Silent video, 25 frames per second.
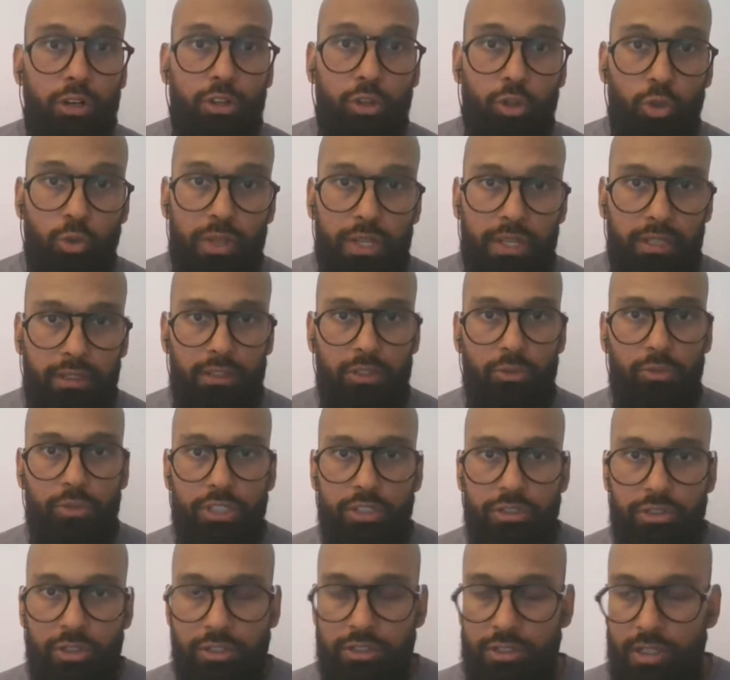are doing the
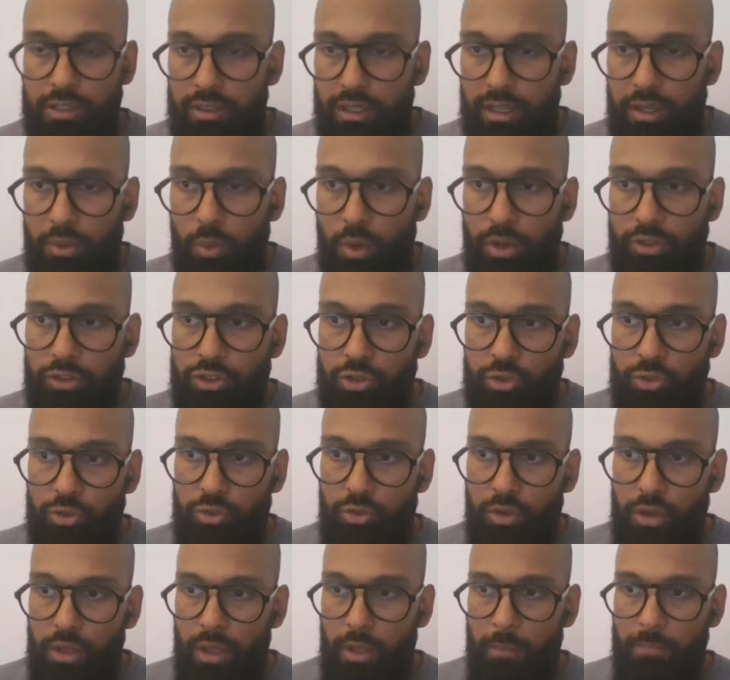research, that they want
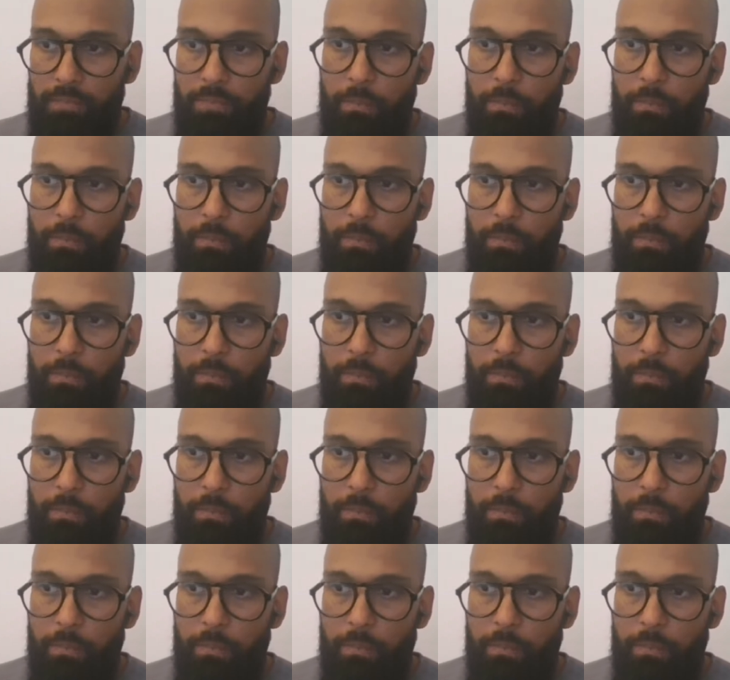to